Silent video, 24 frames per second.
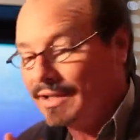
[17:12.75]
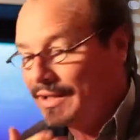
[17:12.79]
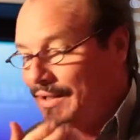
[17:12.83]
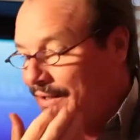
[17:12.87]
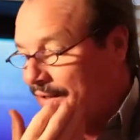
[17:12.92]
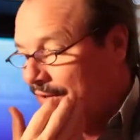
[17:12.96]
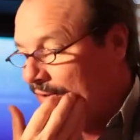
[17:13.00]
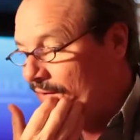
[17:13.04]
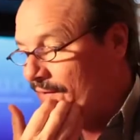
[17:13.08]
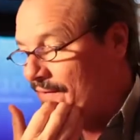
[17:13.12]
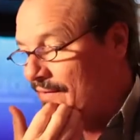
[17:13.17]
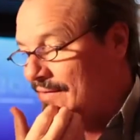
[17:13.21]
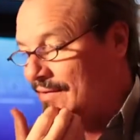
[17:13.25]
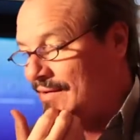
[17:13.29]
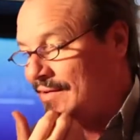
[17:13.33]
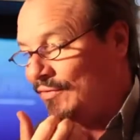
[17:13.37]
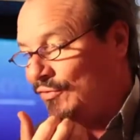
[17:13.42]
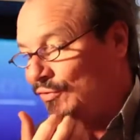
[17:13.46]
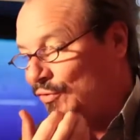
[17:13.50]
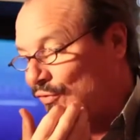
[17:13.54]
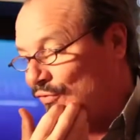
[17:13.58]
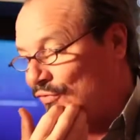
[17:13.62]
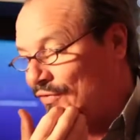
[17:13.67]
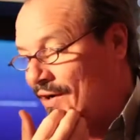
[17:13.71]
And
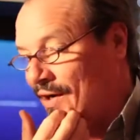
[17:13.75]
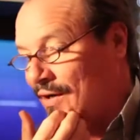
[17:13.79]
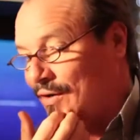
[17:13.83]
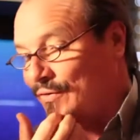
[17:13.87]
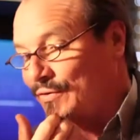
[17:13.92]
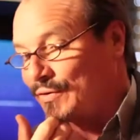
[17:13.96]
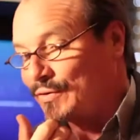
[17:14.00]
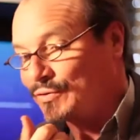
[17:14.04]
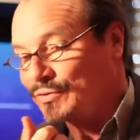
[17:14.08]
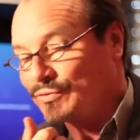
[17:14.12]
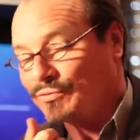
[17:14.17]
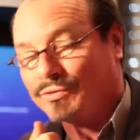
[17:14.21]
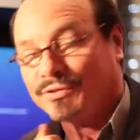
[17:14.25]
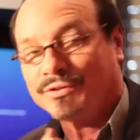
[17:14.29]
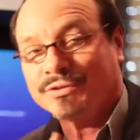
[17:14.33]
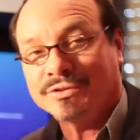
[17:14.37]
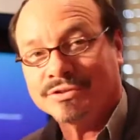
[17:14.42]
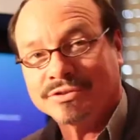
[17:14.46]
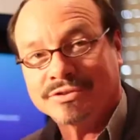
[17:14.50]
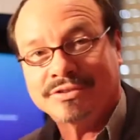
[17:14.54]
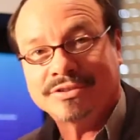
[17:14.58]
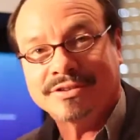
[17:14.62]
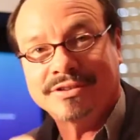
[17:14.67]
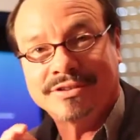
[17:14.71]
if you follow those
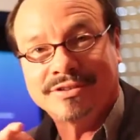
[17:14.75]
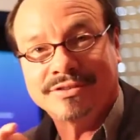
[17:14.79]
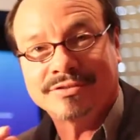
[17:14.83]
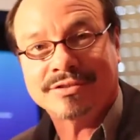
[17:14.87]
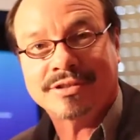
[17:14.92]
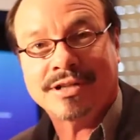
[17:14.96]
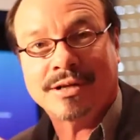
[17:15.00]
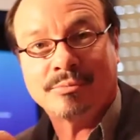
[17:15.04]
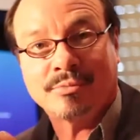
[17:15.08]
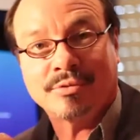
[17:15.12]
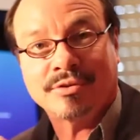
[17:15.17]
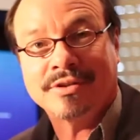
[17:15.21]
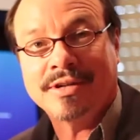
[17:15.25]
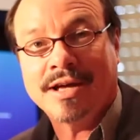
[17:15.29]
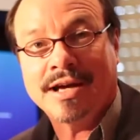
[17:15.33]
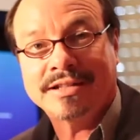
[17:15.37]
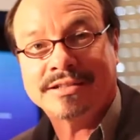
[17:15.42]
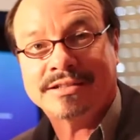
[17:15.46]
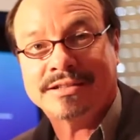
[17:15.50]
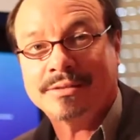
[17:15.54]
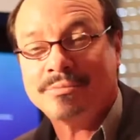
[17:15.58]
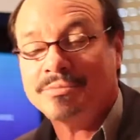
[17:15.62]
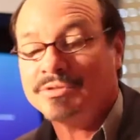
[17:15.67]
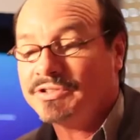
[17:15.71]
rules, then you'll come with
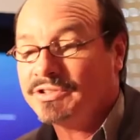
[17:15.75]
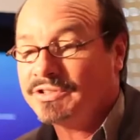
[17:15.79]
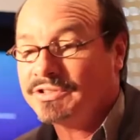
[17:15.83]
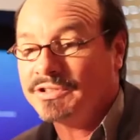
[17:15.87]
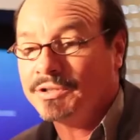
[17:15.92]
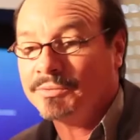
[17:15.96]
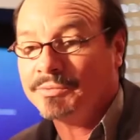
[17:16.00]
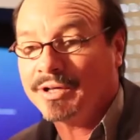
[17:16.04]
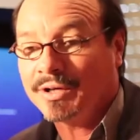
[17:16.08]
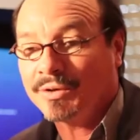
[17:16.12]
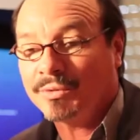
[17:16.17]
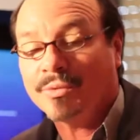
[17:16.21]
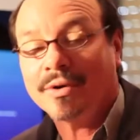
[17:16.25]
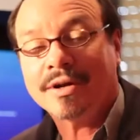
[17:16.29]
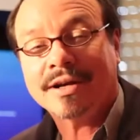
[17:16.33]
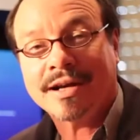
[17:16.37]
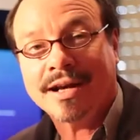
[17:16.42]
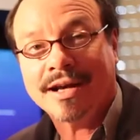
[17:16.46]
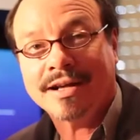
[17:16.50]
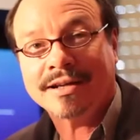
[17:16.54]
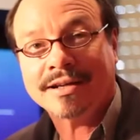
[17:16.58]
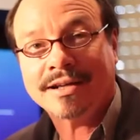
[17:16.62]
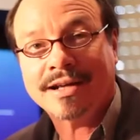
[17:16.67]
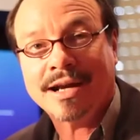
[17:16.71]
nice images no matter
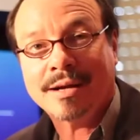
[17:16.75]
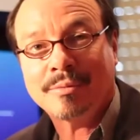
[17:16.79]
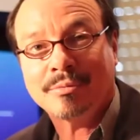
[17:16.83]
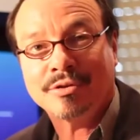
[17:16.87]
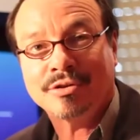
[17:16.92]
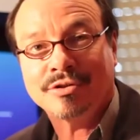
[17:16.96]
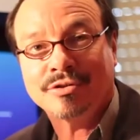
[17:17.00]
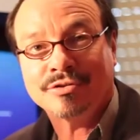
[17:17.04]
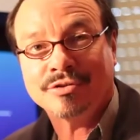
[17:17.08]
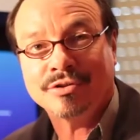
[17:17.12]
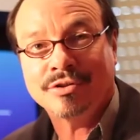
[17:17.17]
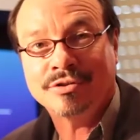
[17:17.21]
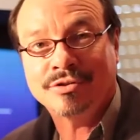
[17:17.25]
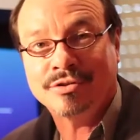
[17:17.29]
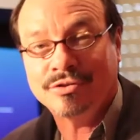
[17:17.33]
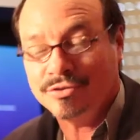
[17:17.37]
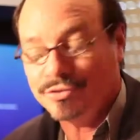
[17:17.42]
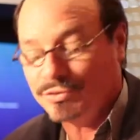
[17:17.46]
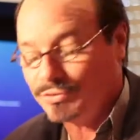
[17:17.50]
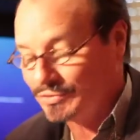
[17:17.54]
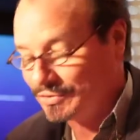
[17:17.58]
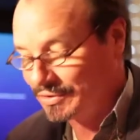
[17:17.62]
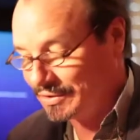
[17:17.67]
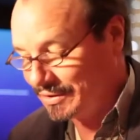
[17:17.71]
what kind of camera
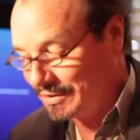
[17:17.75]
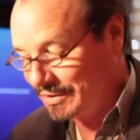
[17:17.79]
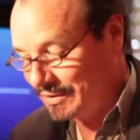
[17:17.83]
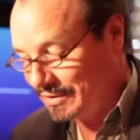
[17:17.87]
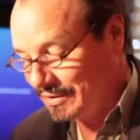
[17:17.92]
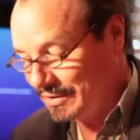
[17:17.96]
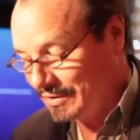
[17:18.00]
you're using.